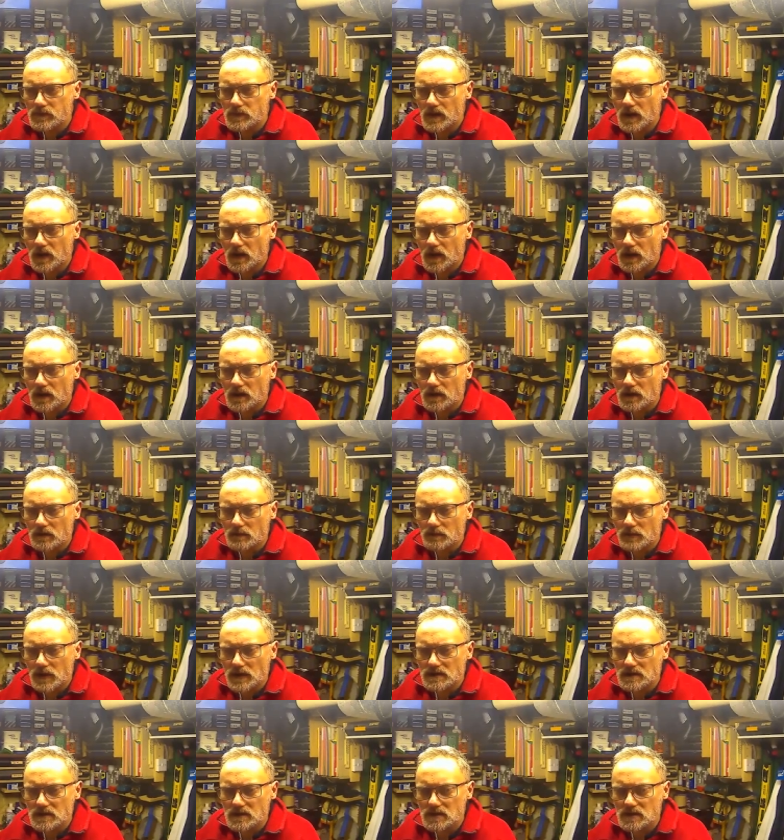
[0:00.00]
I got
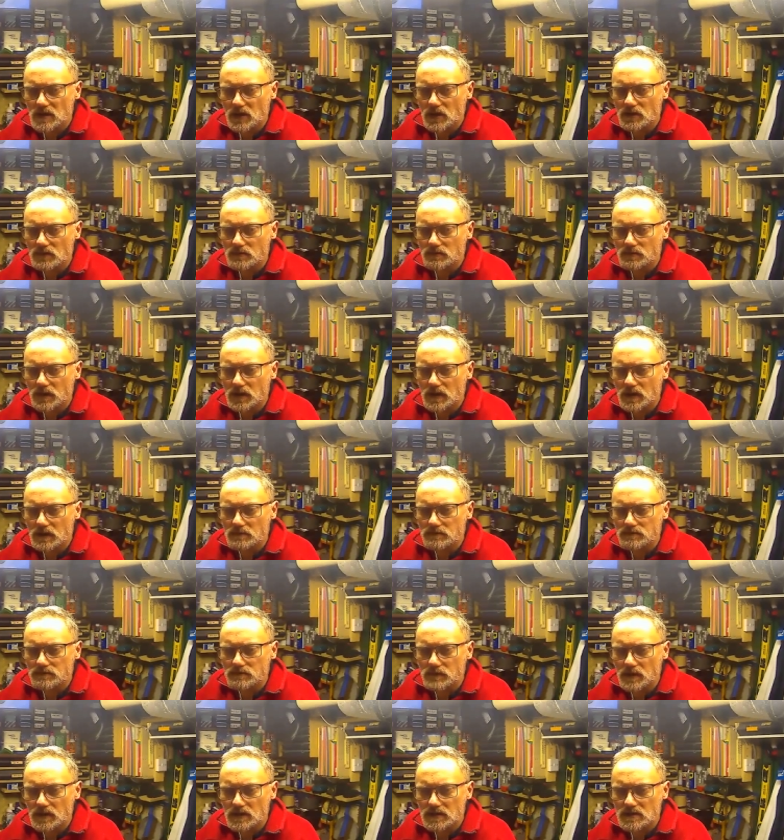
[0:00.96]
basically told by
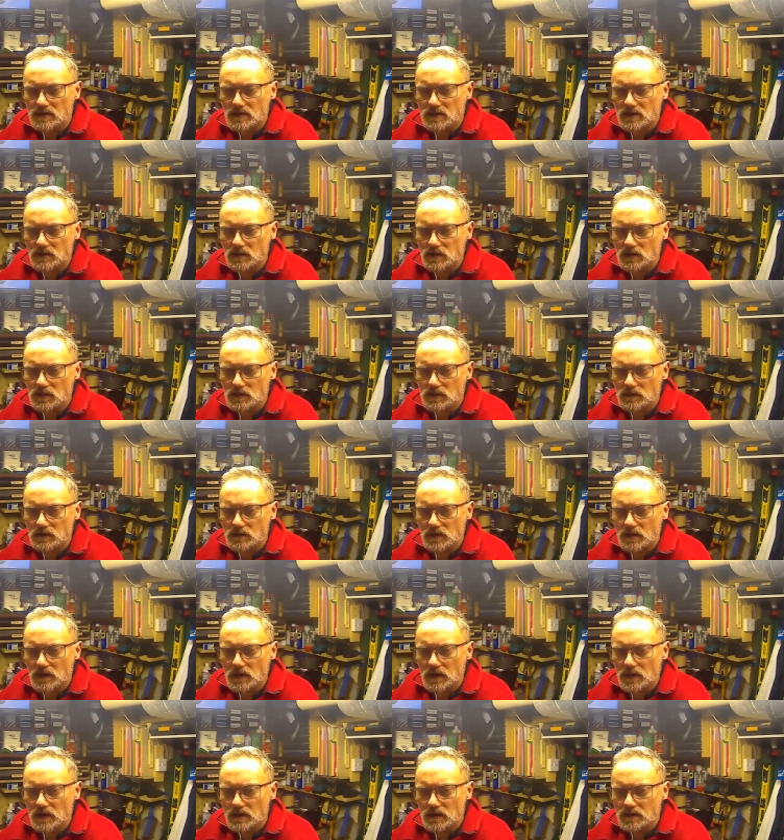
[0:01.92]
my school,
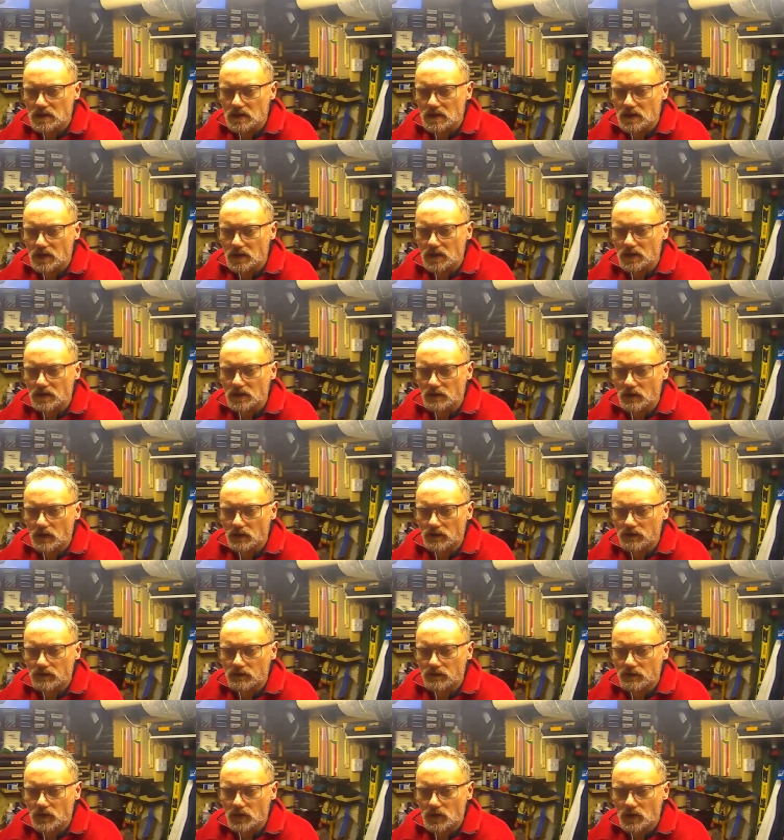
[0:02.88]
so that you're
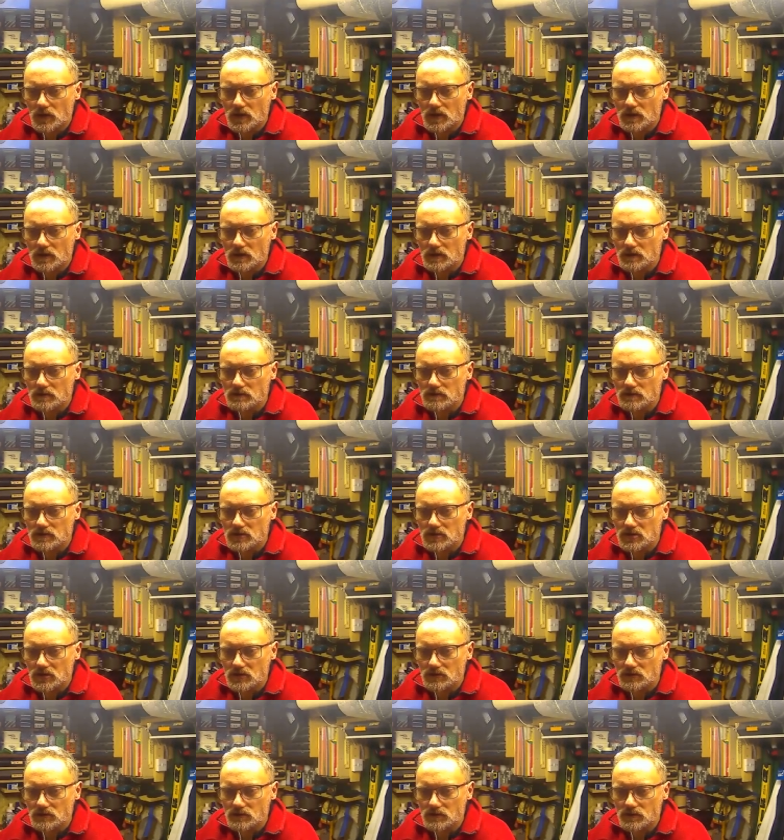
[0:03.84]
off work, we
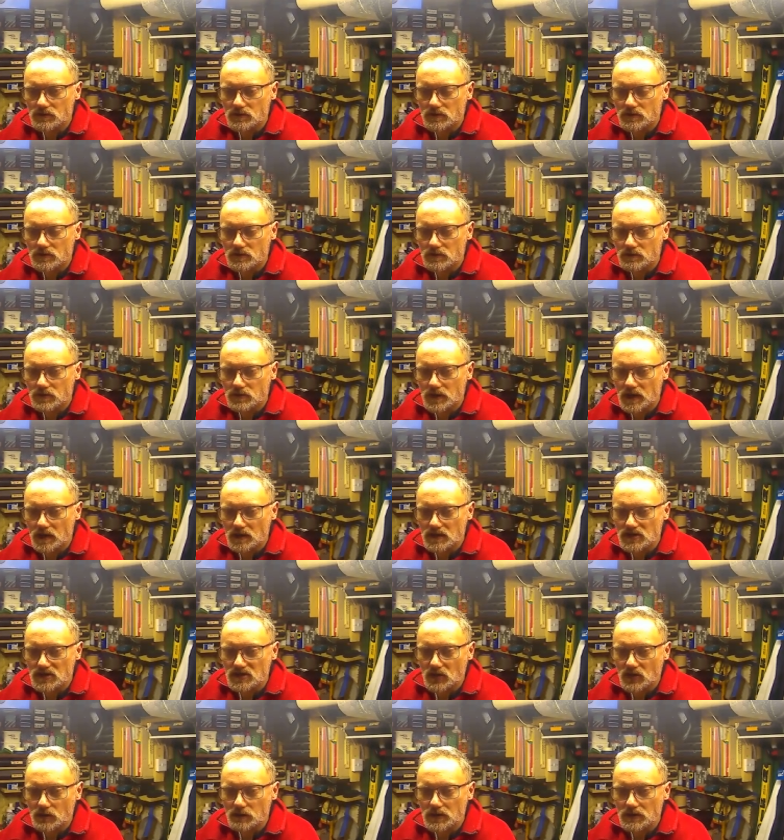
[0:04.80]
can't
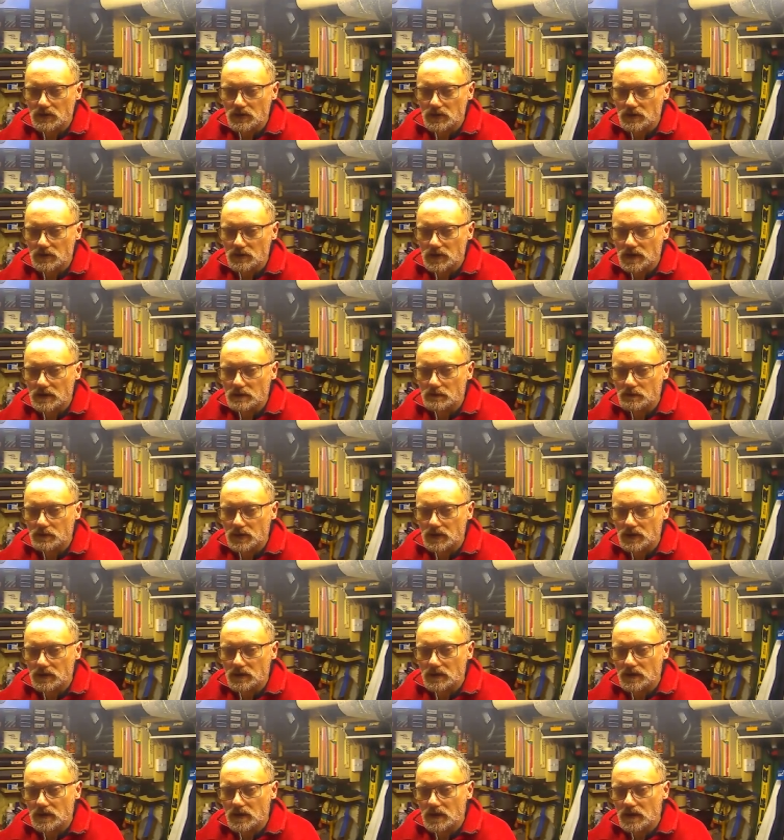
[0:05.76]
stop you doing it, but